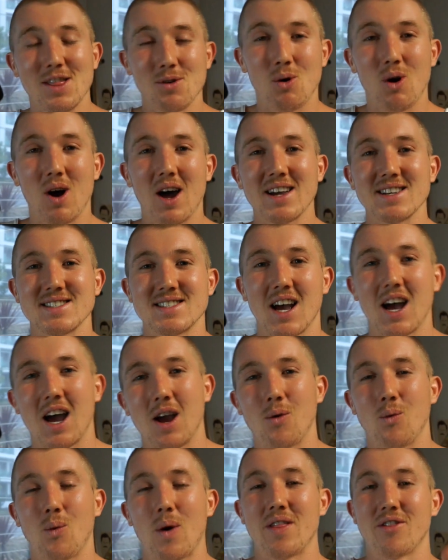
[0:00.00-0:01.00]
Otherwise,
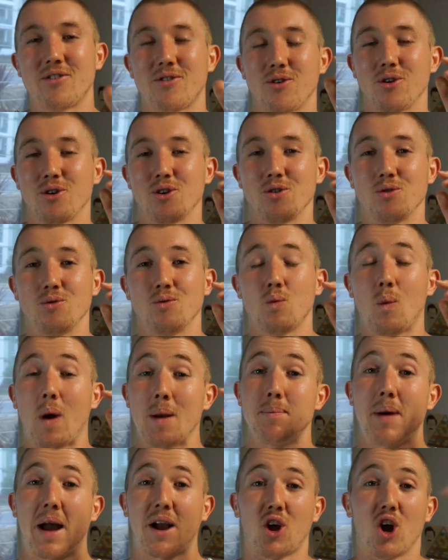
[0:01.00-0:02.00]
I went through,
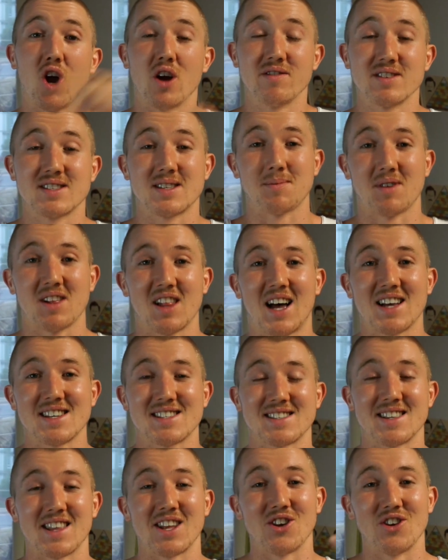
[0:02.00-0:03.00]
went back over some
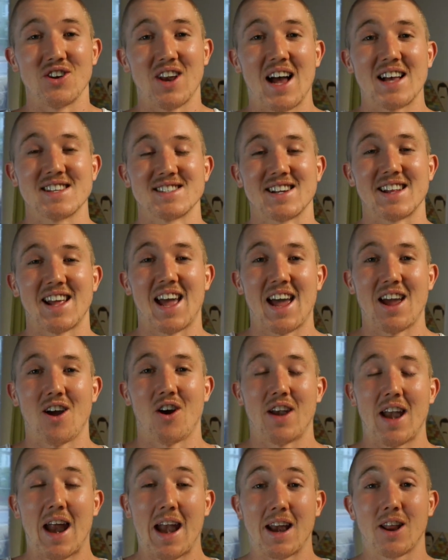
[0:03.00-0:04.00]
classes in the Udacity
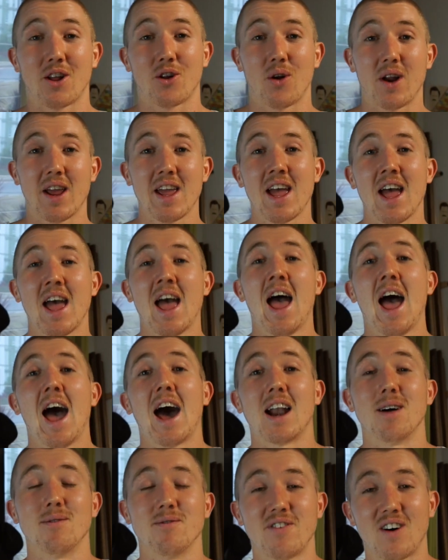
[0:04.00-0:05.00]
AI Nano degree,
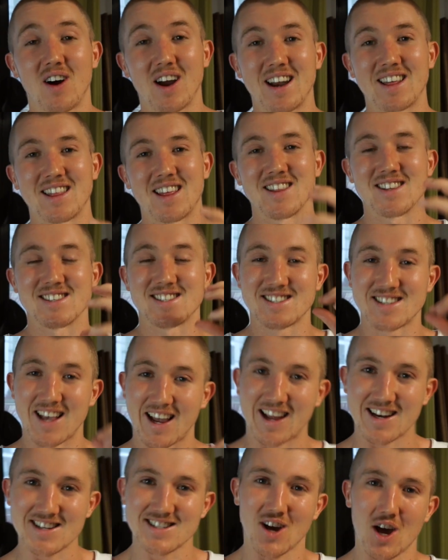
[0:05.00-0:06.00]
and I'm finding that the
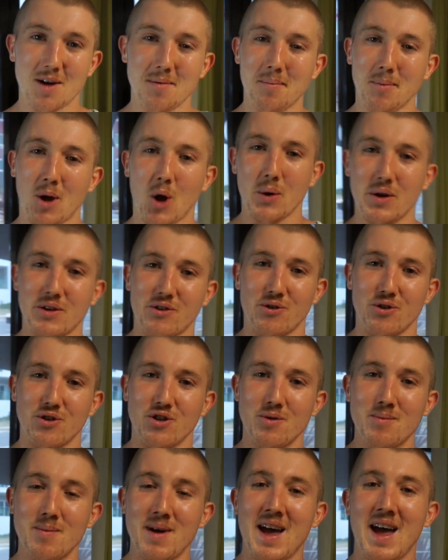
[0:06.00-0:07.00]
second time I'm going through
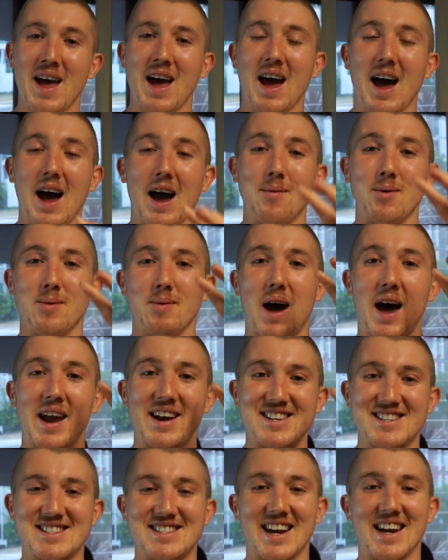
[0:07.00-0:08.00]
them, I'm
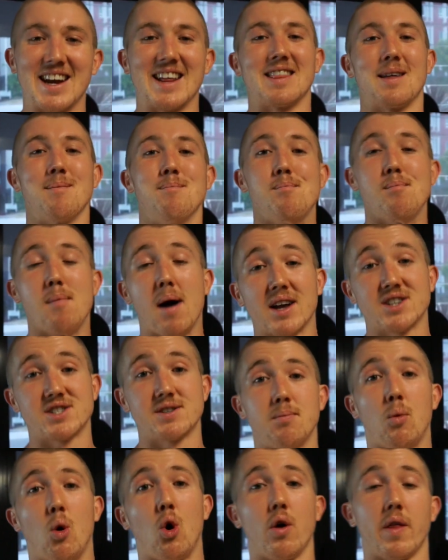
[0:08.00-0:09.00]
understanding them
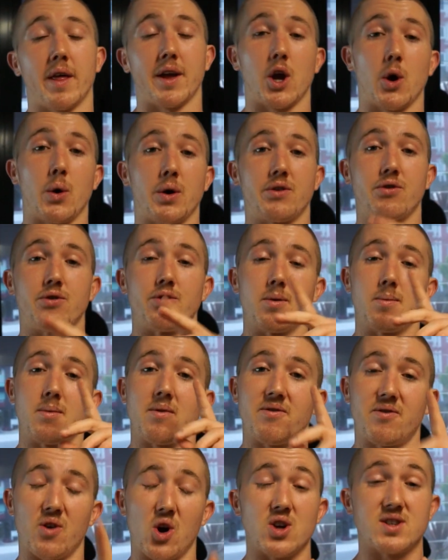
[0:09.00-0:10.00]
much more than going through them
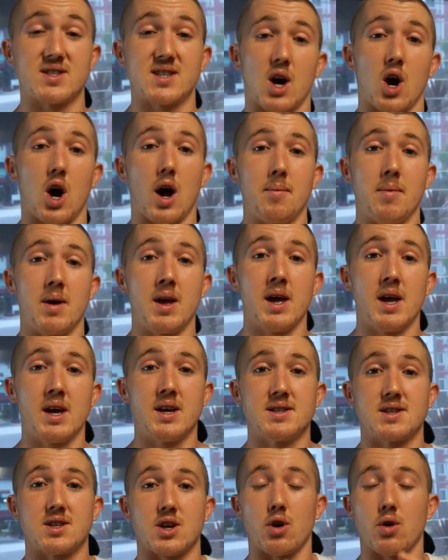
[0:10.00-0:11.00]
the first time.
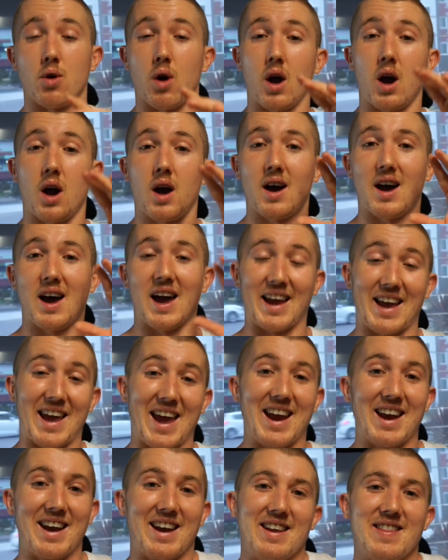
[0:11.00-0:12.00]
So
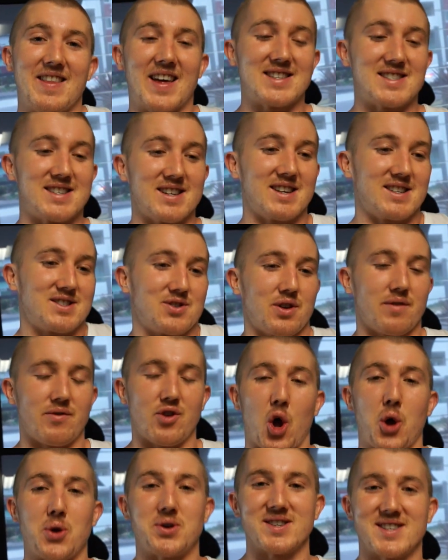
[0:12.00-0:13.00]
again, that's a sort of
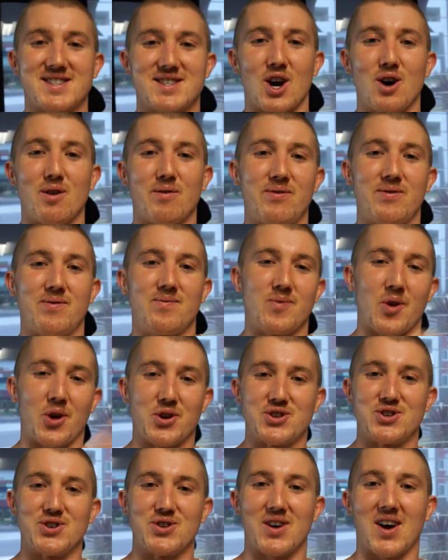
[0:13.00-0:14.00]
note to self,
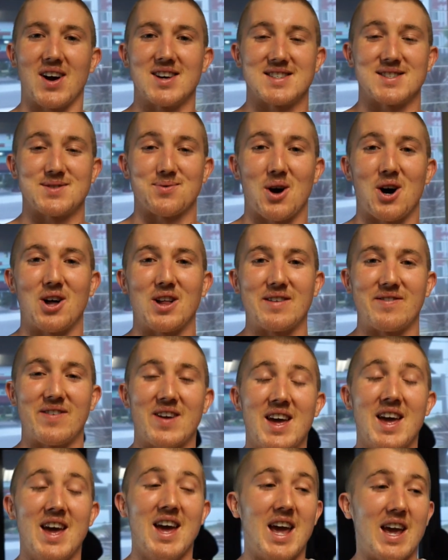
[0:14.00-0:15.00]
note to you guys as well.
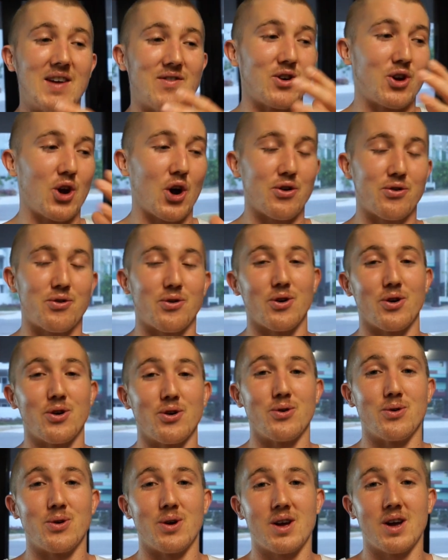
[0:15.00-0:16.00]
If if you go
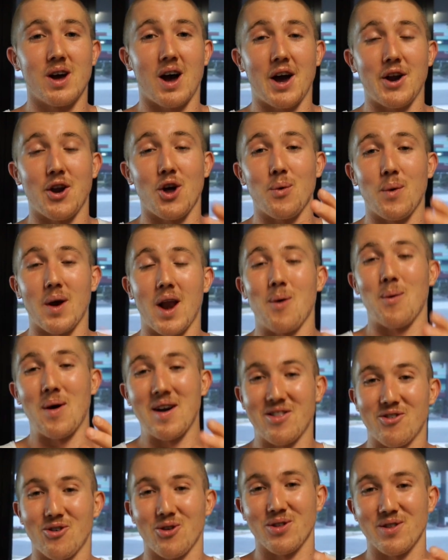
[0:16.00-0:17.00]
through, I know when I
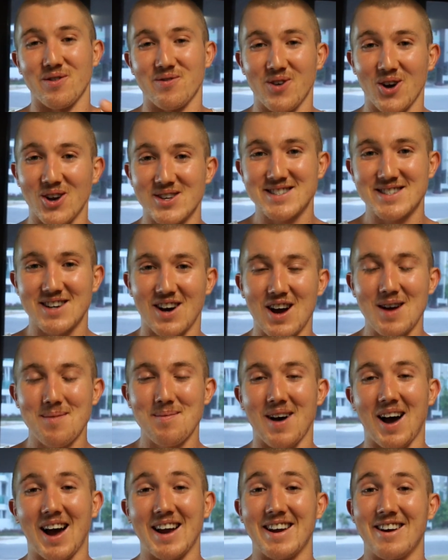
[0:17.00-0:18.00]
went through it the first
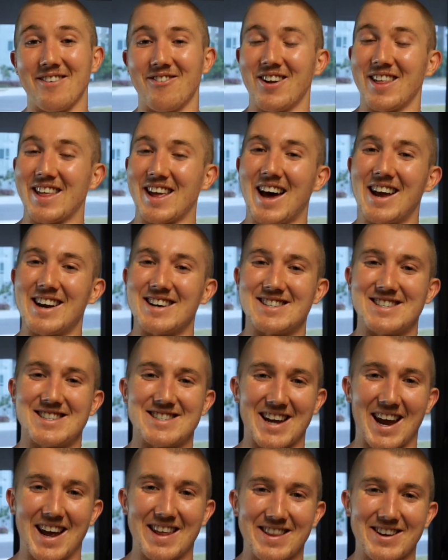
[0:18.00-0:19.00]
time, I didn't really
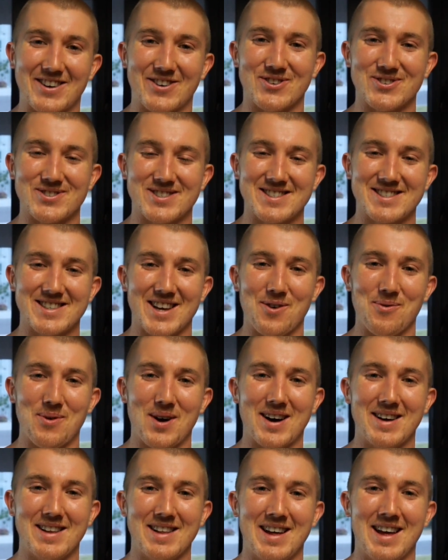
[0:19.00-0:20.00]
understand the courses that
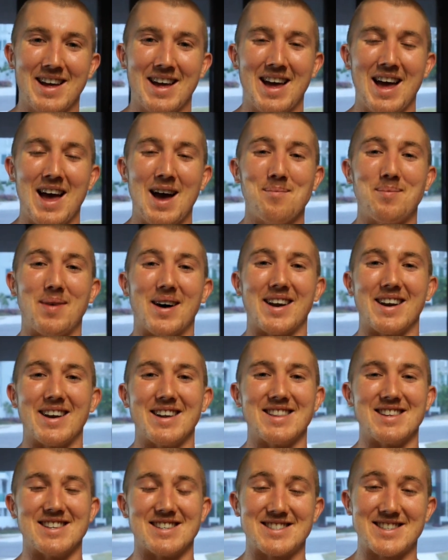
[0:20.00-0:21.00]
well,
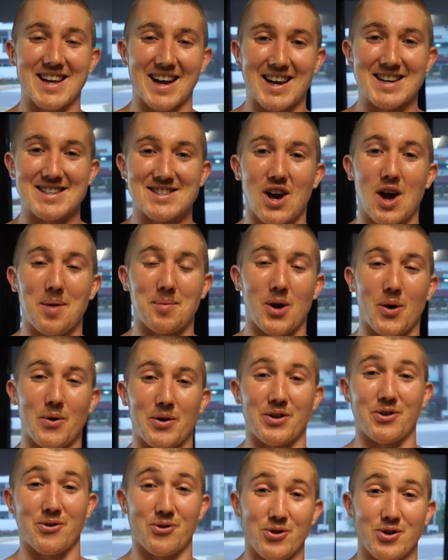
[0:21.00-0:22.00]
but the second time
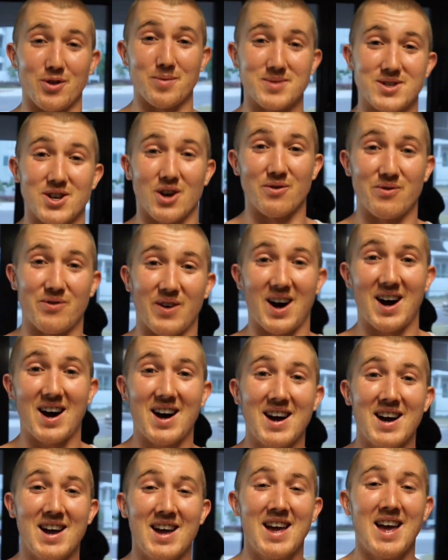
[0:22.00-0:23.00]
going through them so
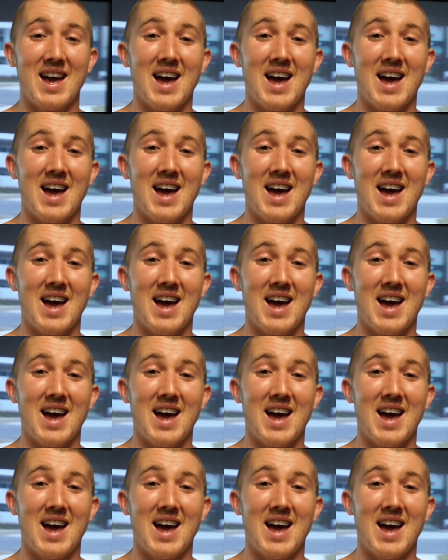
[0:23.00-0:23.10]
far,